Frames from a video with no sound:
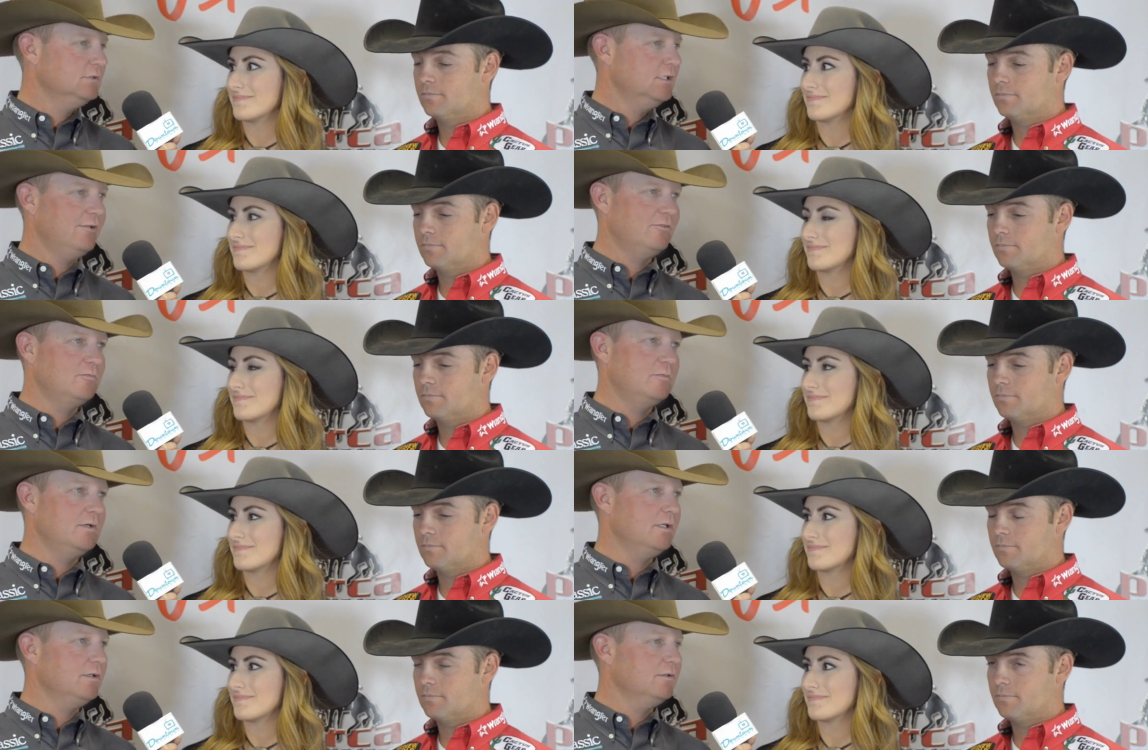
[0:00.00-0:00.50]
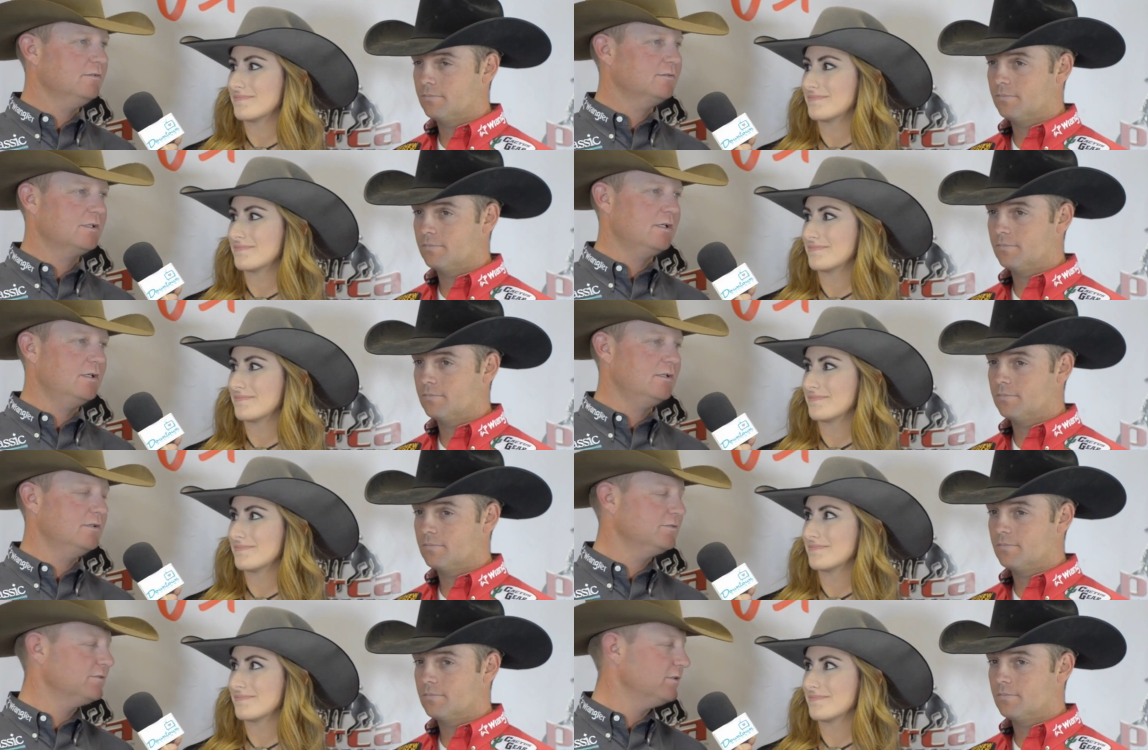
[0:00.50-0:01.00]
Speaker 1: everybody else
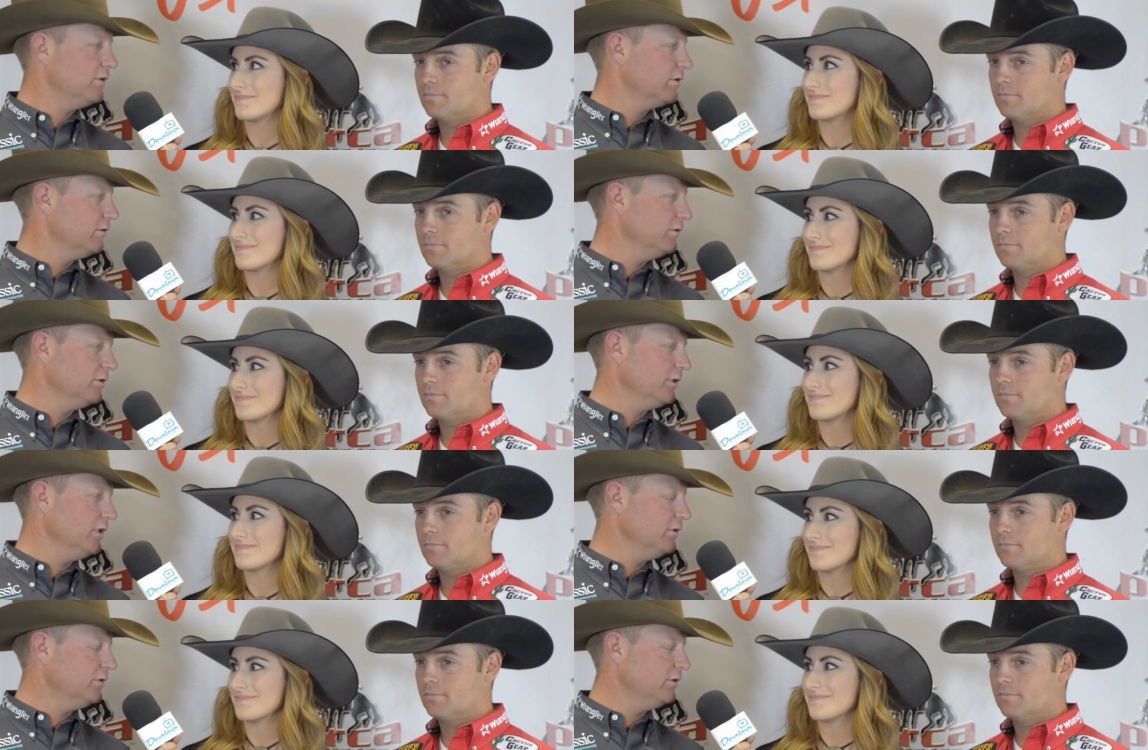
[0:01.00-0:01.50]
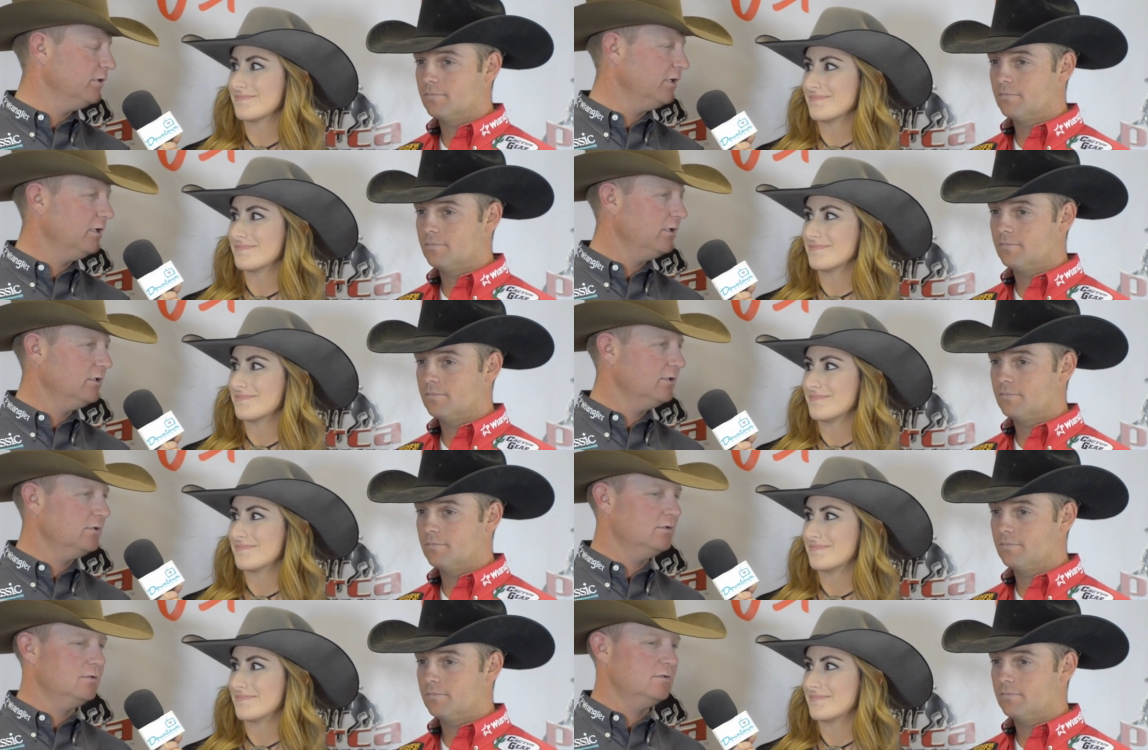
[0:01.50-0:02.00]
kind of struggled again
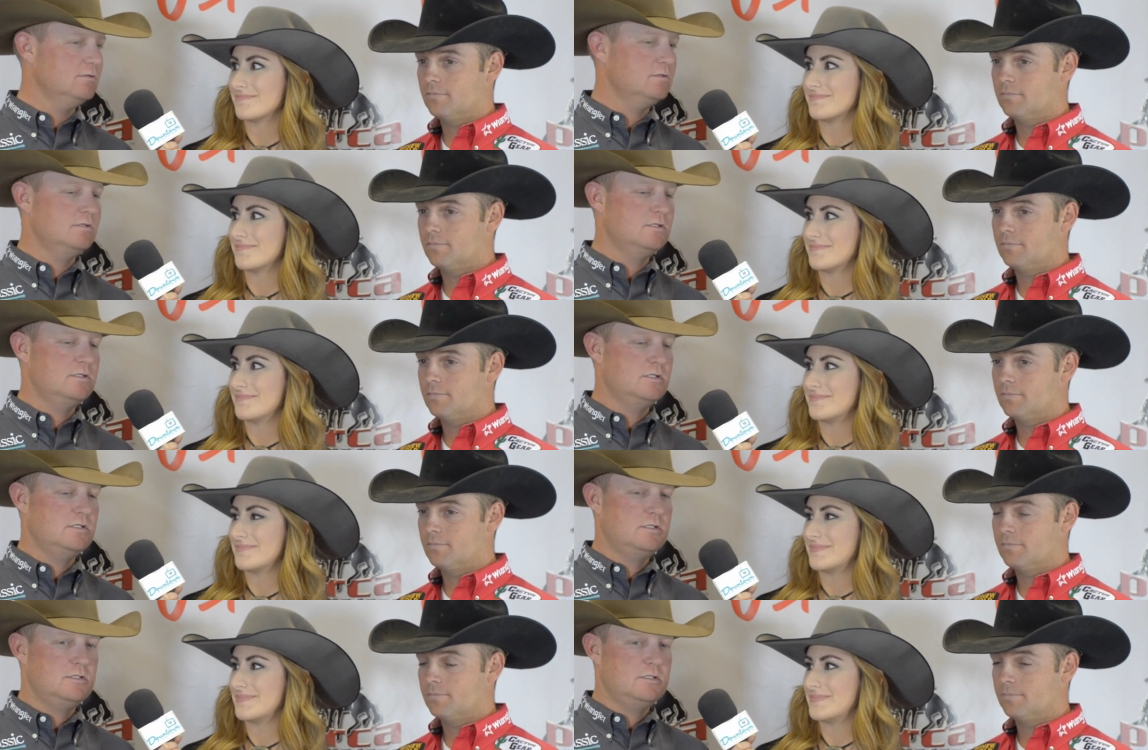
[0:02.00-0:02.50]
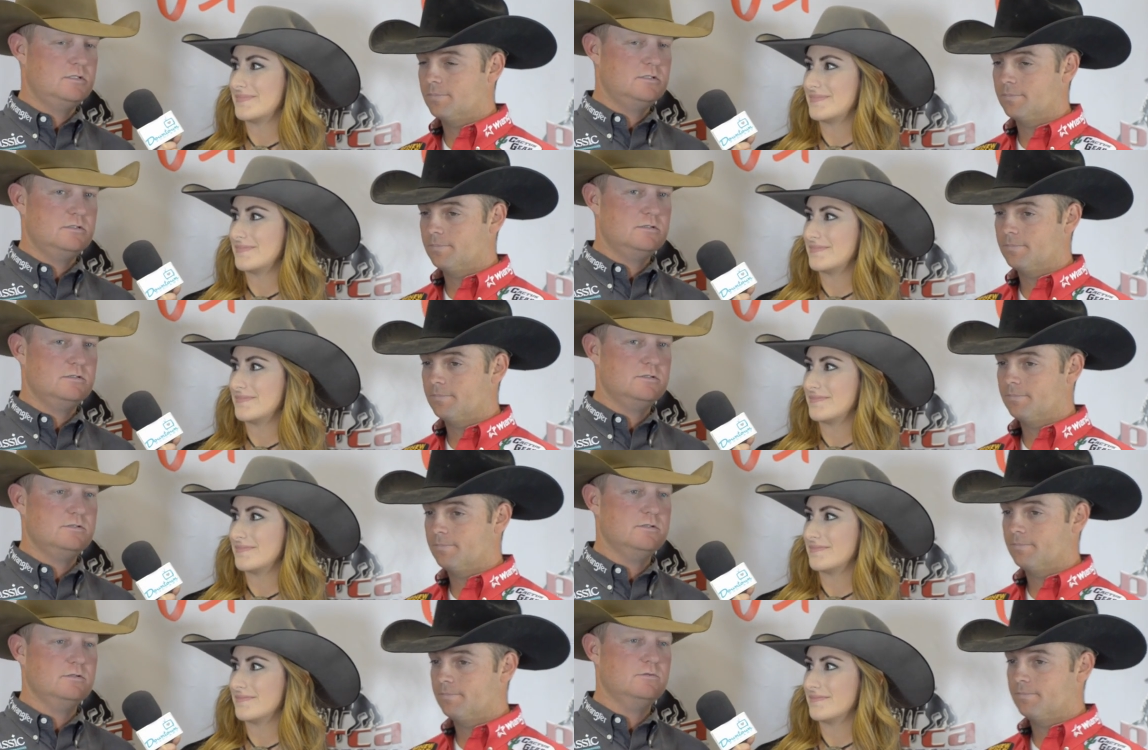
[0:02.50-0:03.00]
tonight. and
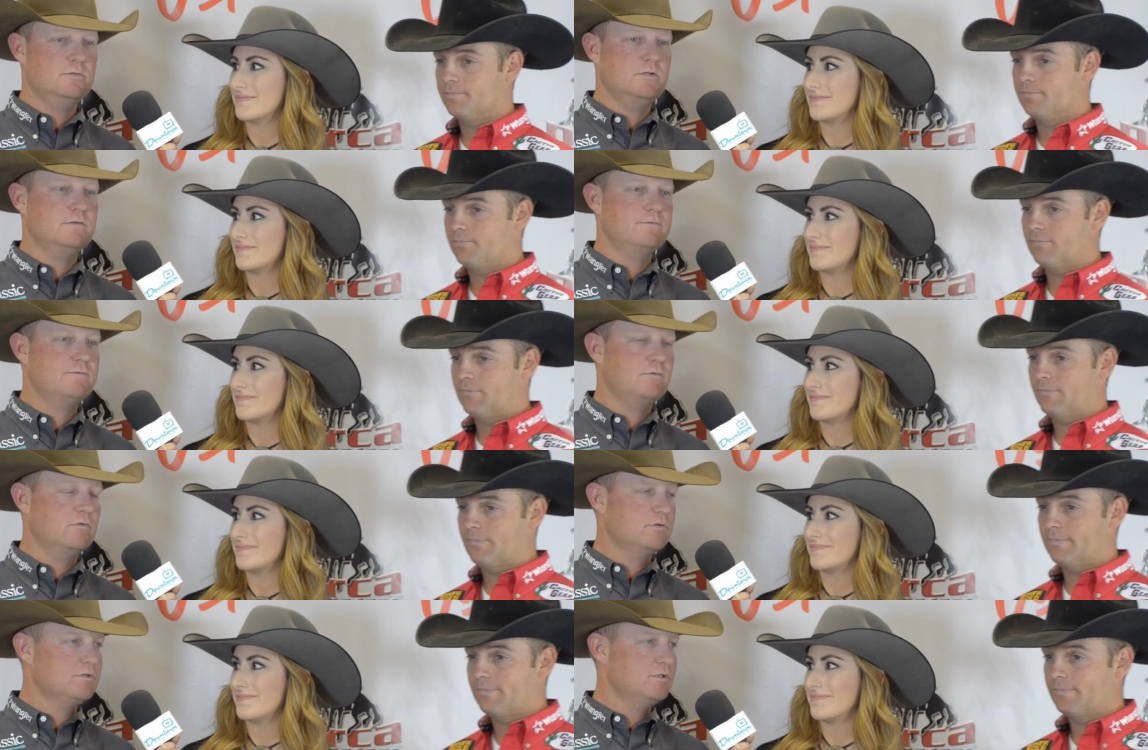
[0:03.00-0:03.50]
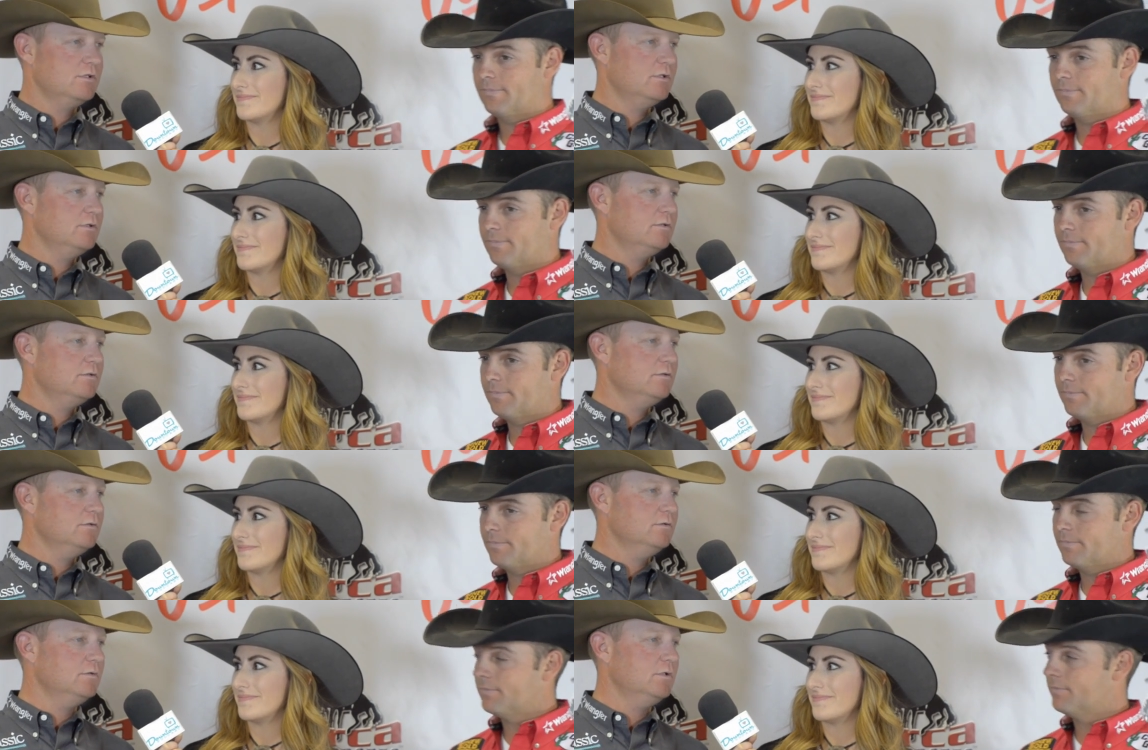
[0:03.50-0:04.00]
so we were
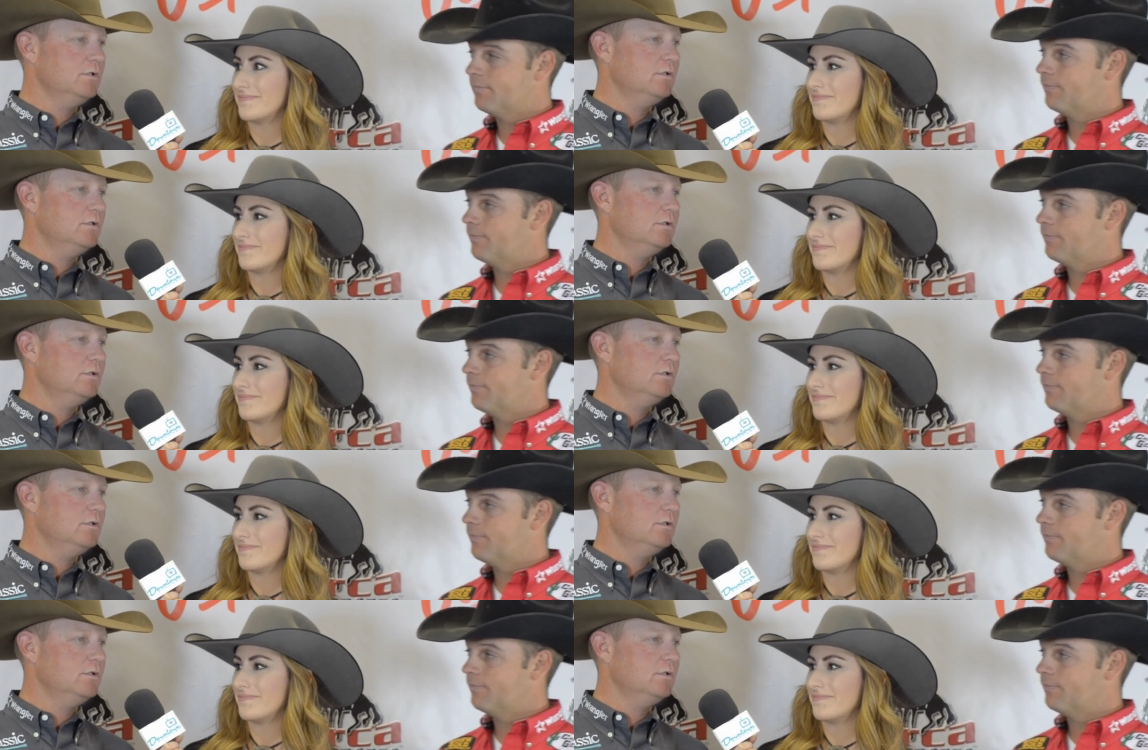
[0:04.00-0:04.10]
fortunate to